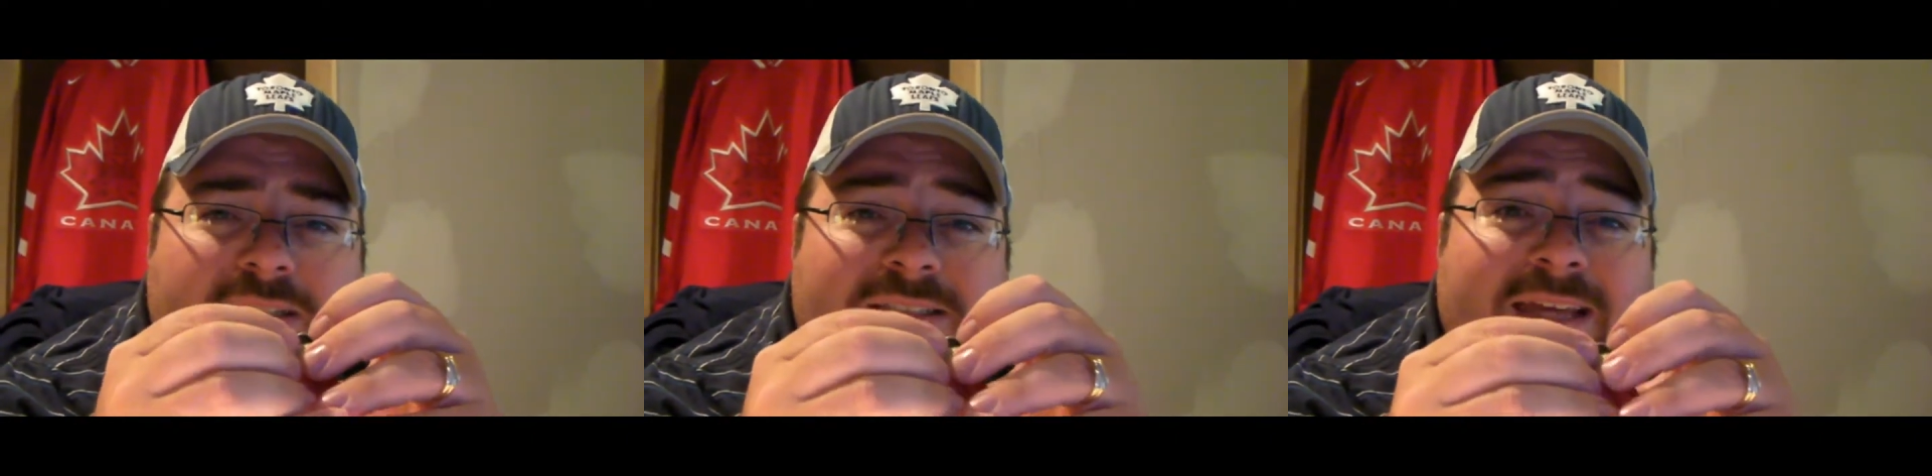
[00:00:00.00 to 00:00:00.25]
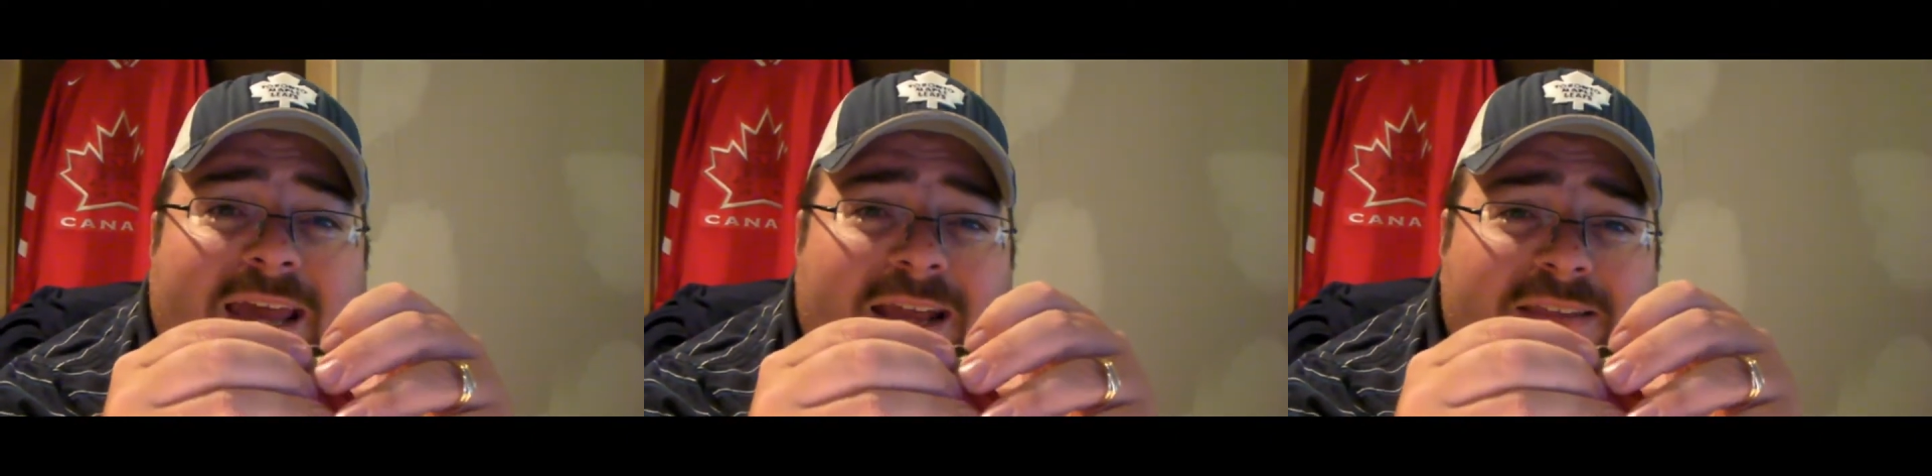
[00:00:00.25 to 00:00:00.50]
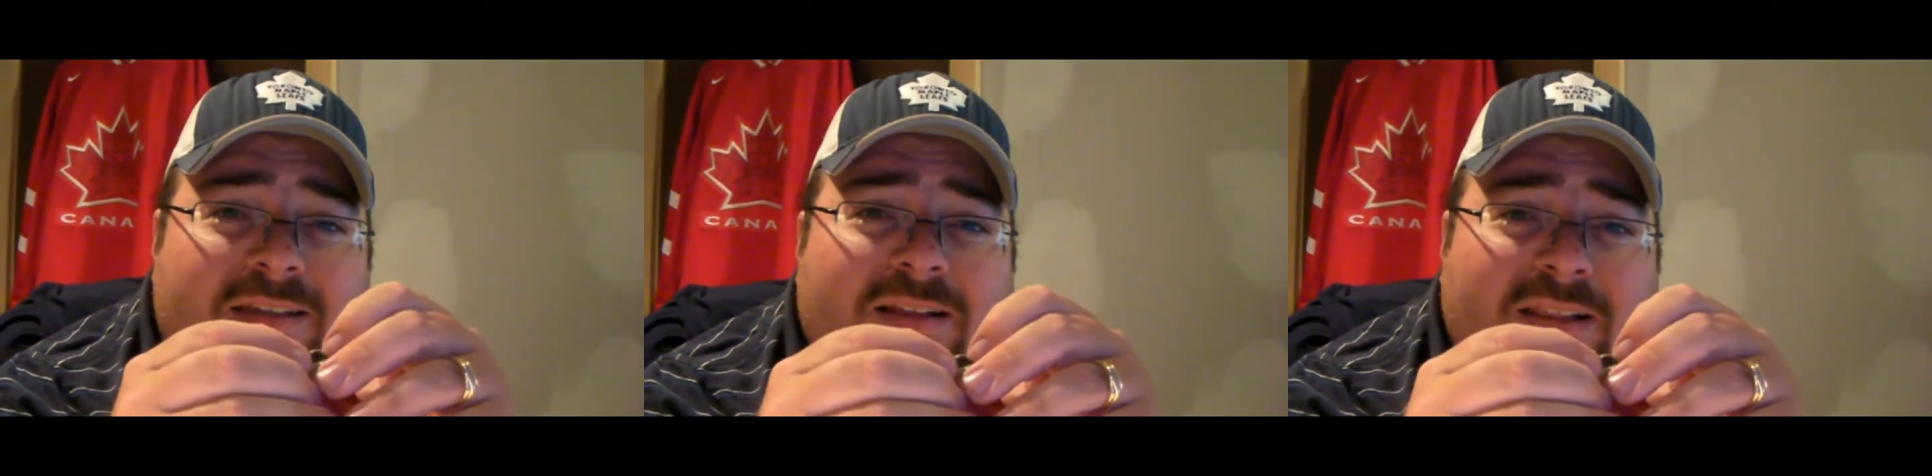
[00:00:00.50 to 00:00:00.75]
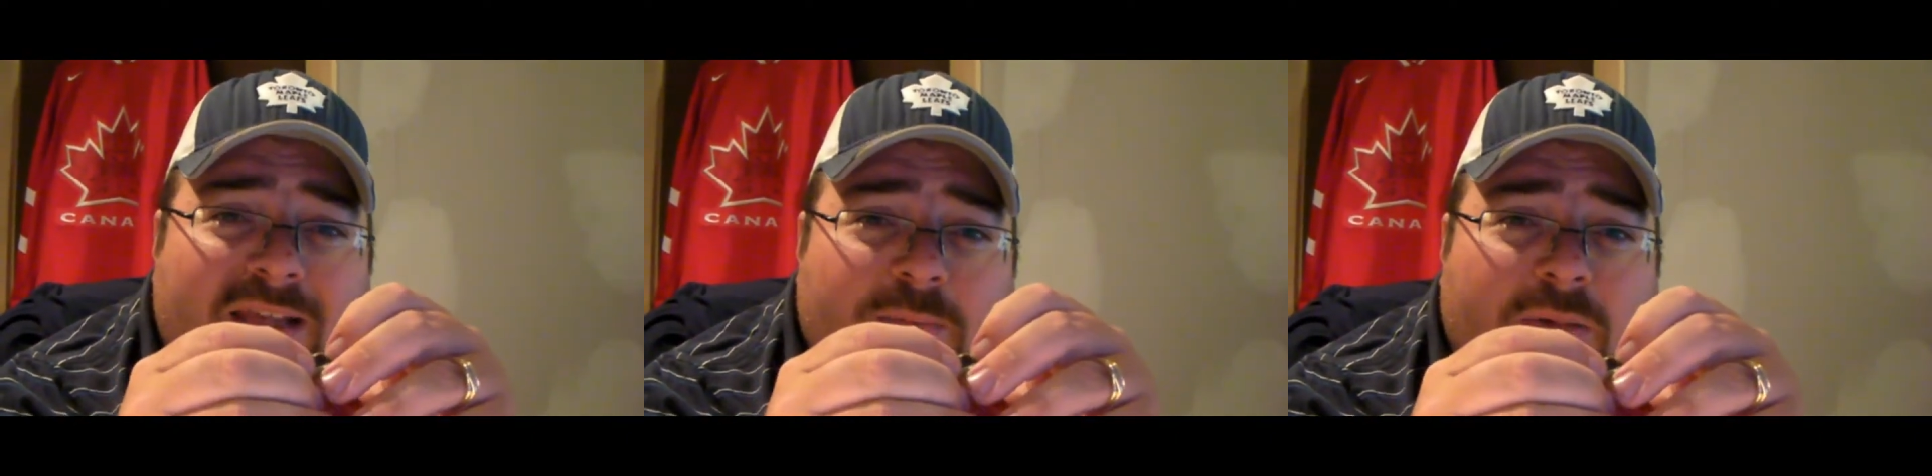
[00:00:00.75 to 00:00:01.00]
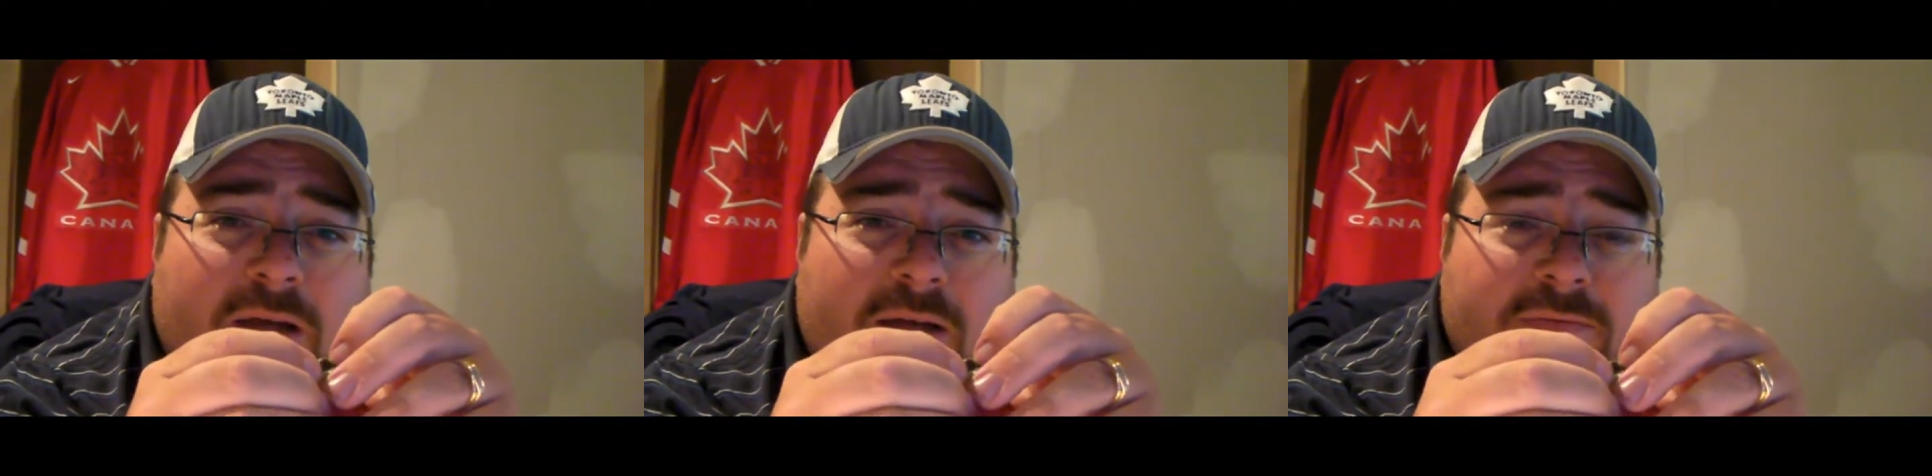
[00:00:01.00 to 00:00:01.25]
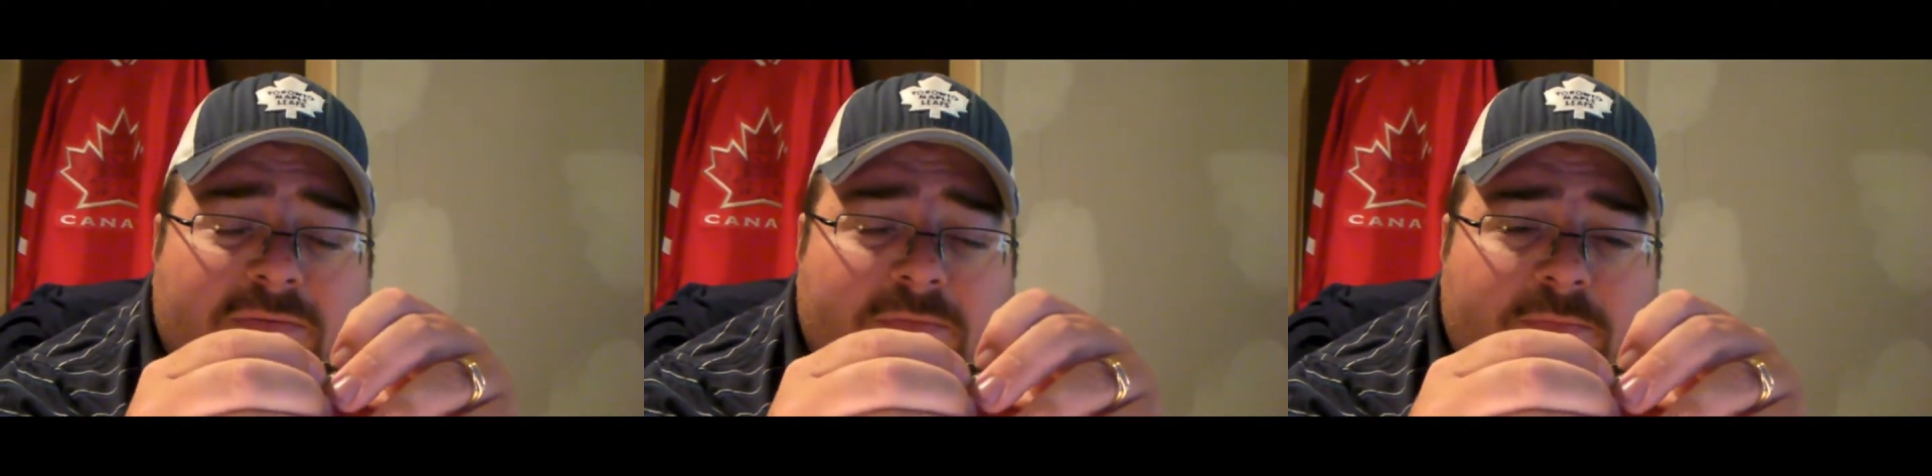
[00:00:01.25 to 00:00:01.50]
is take the clip
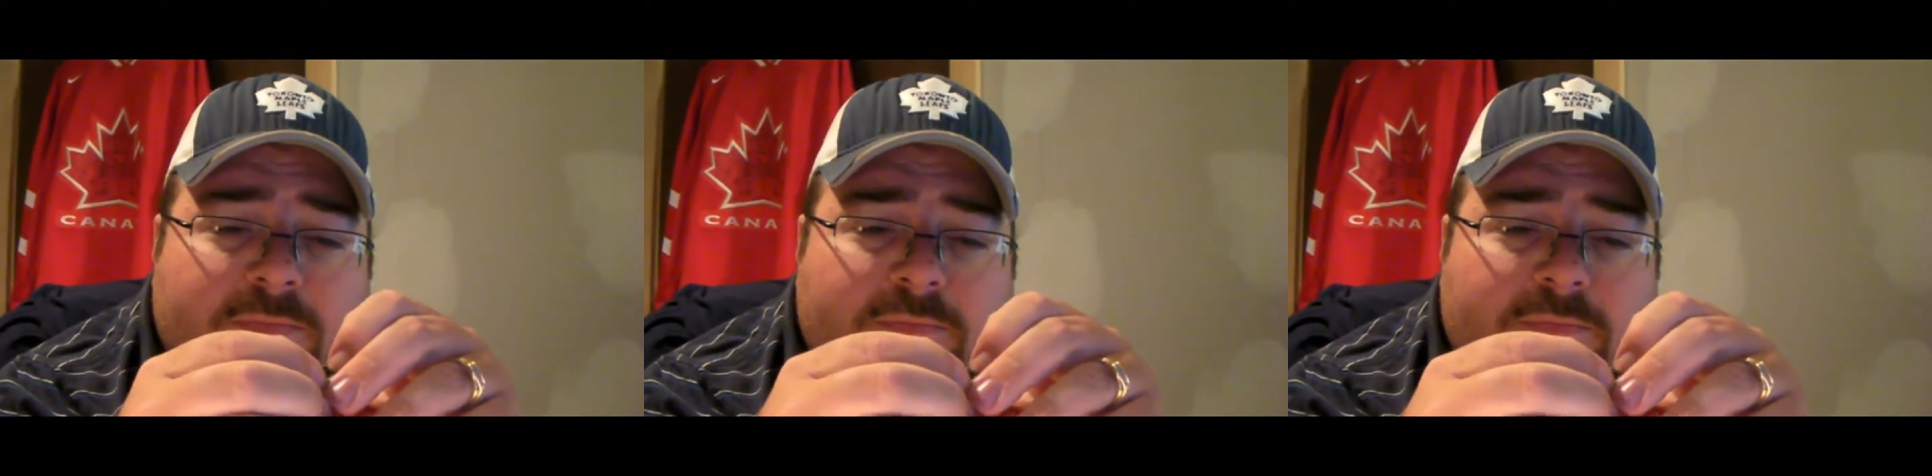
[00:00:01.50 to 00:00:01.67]
off